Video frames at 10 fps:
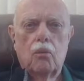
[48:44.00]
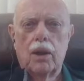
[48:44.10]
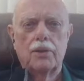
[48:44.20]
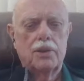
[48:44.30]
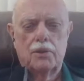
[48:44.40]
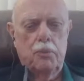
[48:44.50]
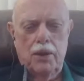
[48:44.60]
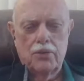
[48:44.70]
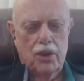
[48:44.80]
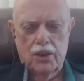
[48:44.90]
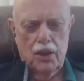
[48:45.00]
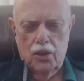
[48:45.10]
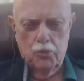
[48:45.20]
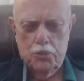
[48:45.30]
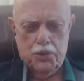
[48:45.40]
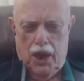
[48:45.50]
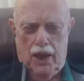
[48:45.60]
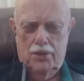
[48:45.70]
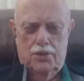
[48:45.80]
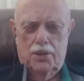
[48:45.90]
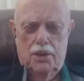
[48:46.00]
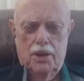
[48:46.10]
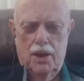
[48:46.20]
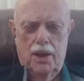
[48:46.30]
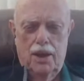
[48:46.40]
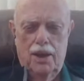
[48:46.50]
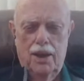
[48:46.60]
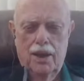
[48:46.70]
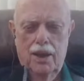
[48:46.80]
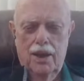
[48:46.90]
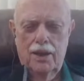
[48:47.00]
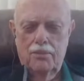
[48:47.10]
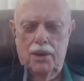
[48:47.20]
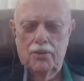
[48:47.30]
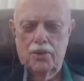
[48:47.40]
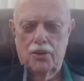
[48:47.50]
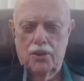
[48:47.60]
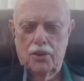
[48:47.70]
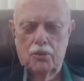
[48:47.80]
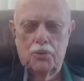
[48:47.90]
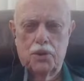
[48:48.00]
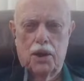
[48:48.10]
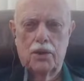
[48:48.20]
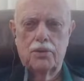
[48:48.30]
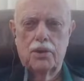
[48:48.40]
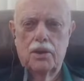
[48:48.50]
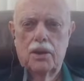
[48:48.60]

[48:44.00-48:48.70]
Well, it depends on the loop size. It depends on the loop size.